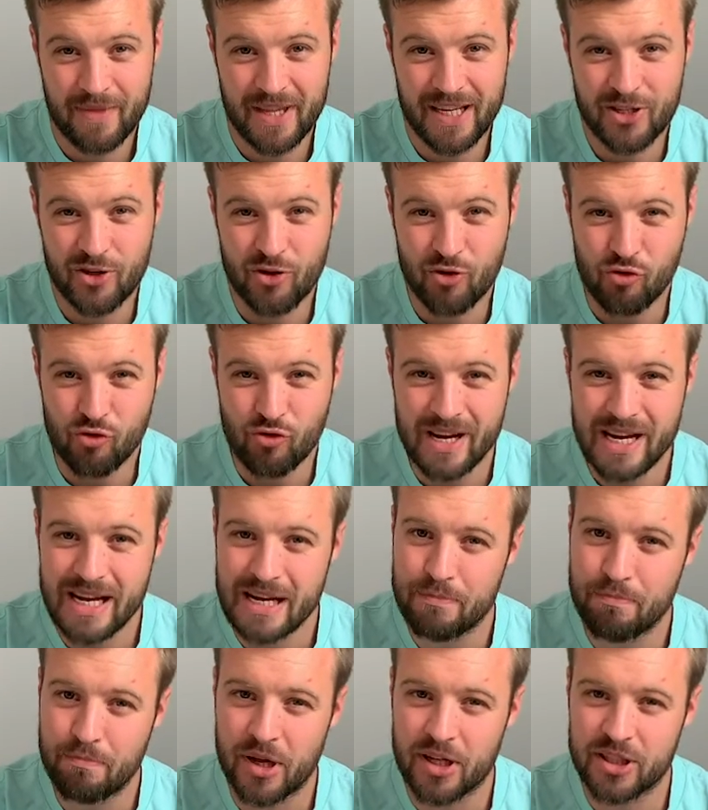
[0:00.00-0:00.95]
This
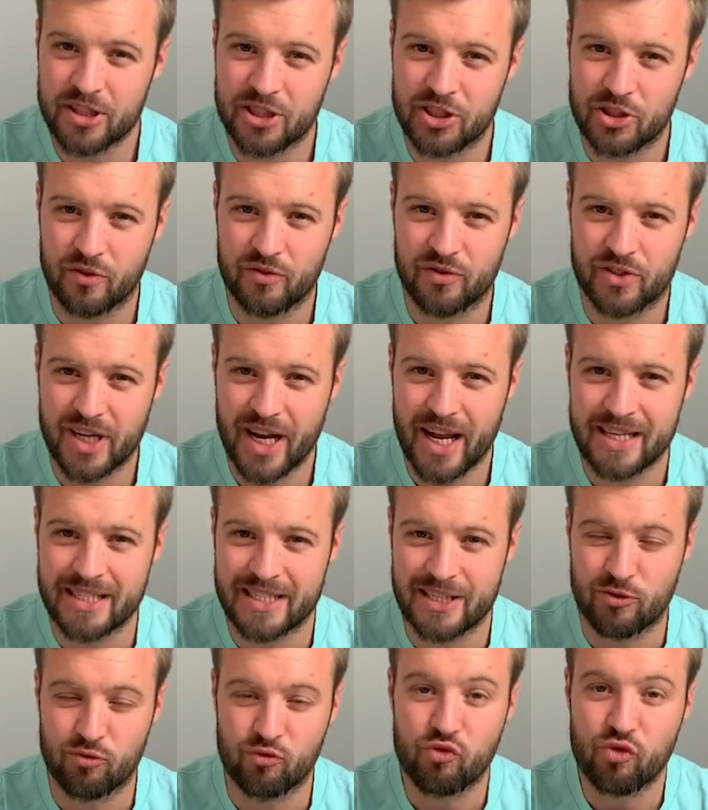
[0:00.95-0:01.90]
green monster of
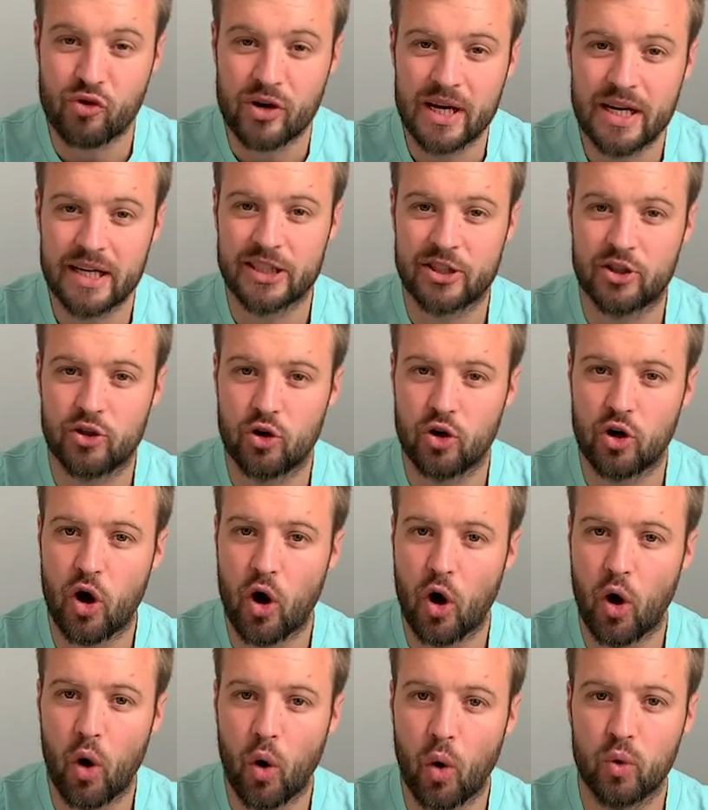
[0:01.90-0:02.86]
jealousy really took
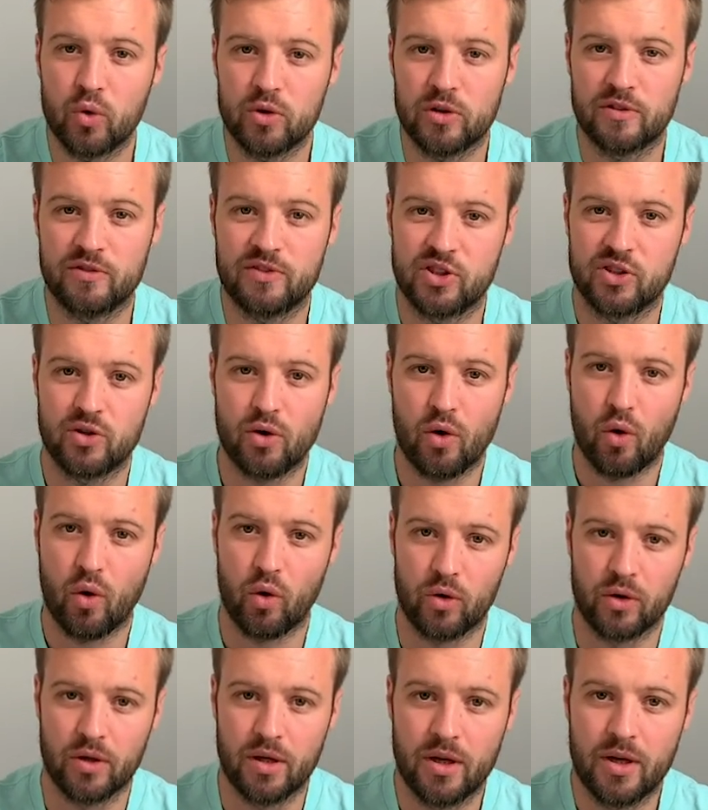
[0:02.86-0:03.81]
hold of
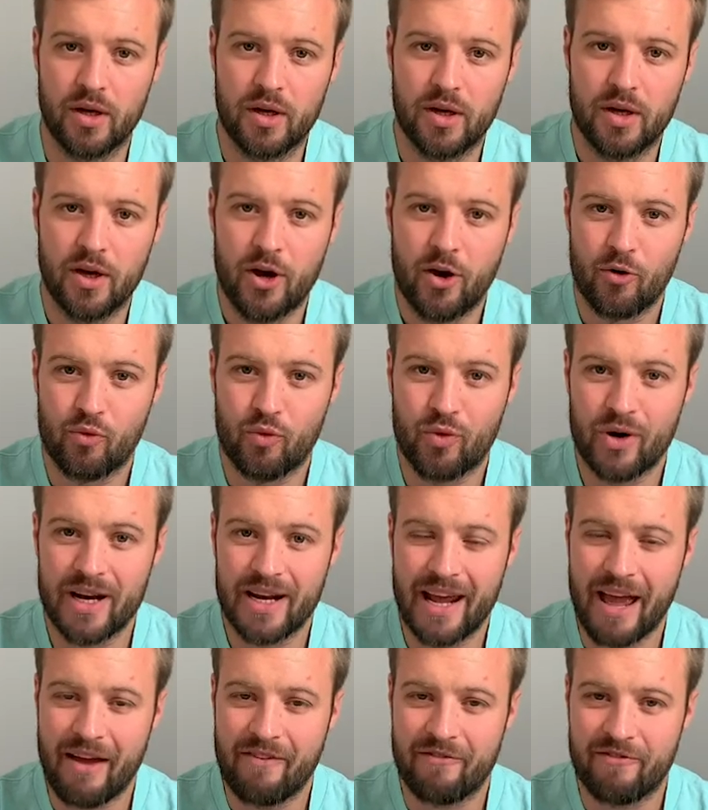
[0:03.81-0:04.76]
Saul,
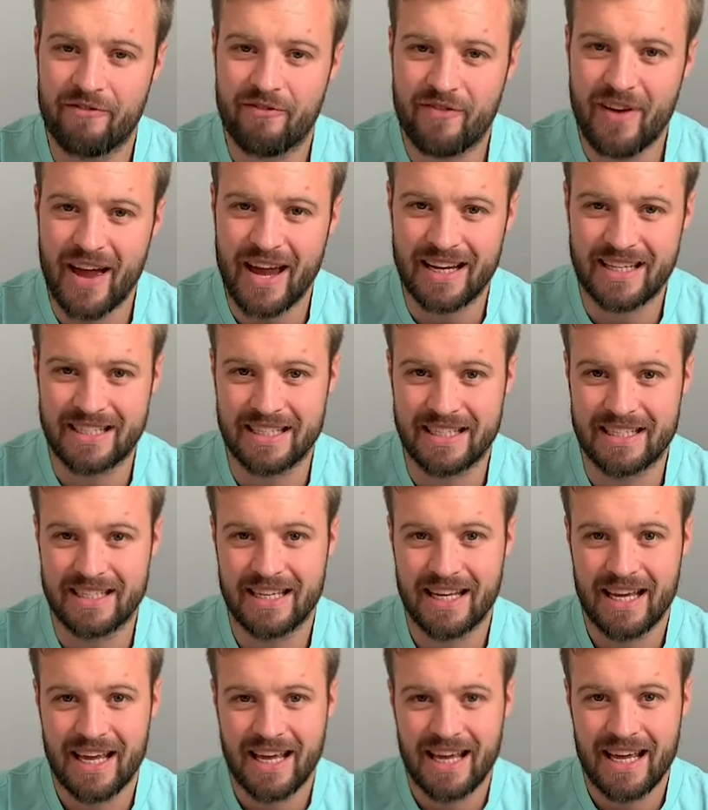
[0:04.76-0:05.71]
really infected
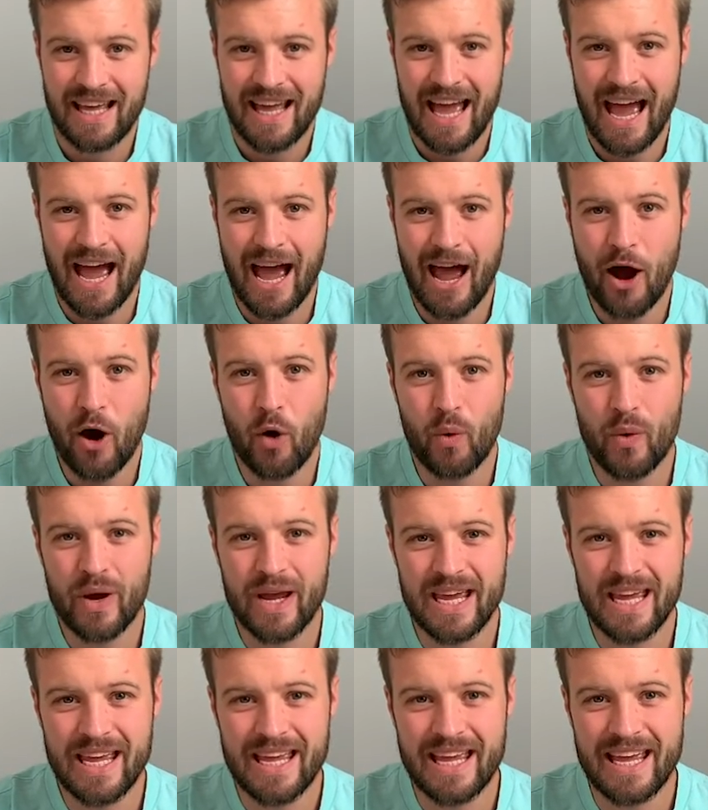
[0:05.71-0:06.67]
how
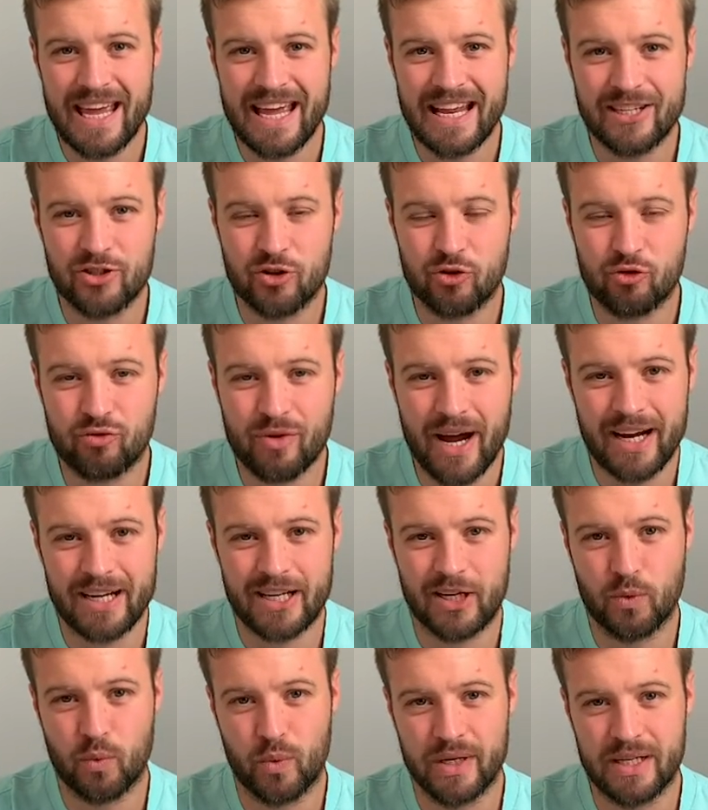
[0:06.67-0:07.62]
he
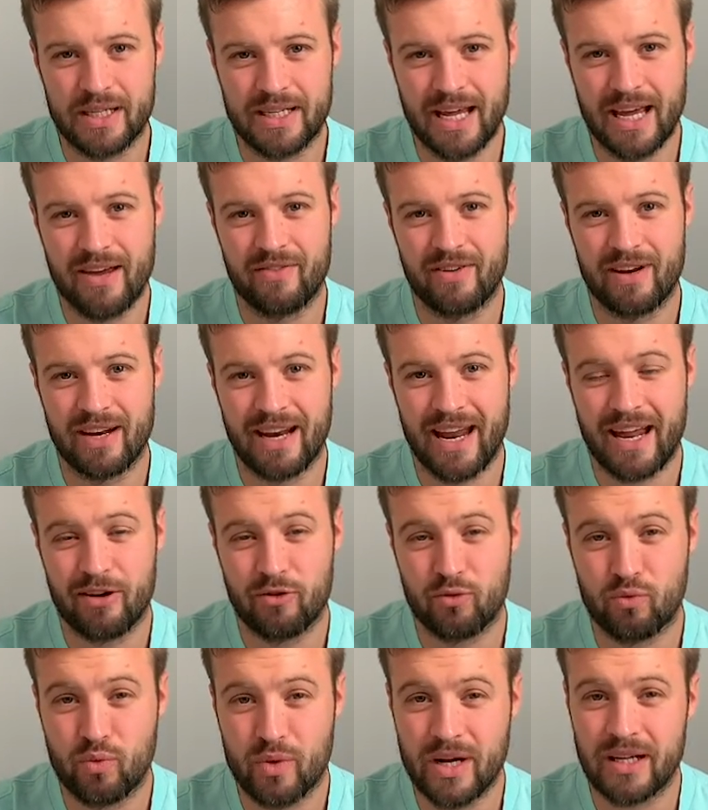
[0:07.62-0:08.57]
interacted with David and had
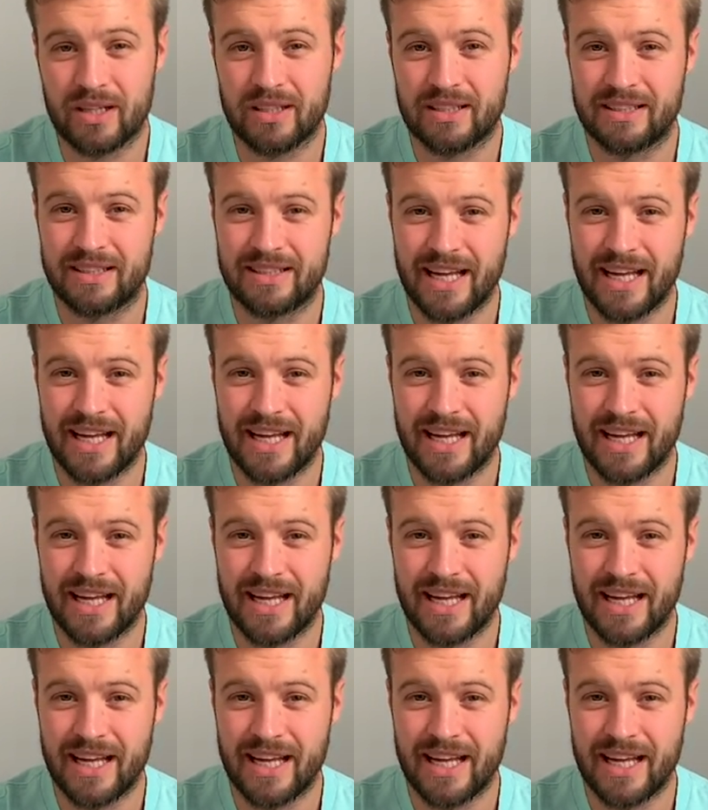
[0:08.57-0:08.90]
a real